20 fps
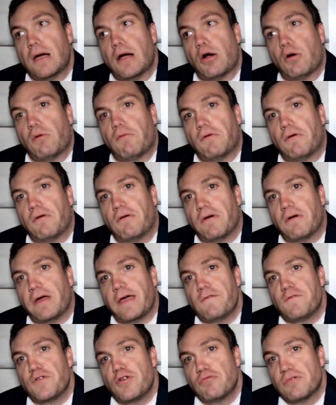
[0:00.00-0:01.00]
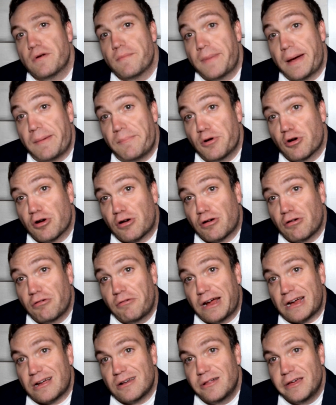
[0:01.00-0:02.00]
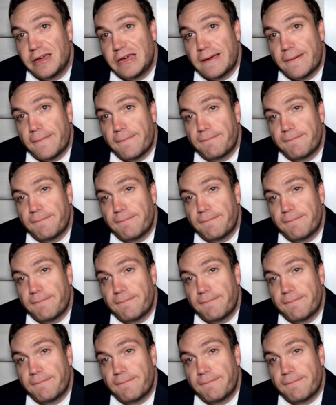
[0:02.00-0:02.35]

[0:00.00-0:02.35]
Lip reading: Well, if you remember correctly,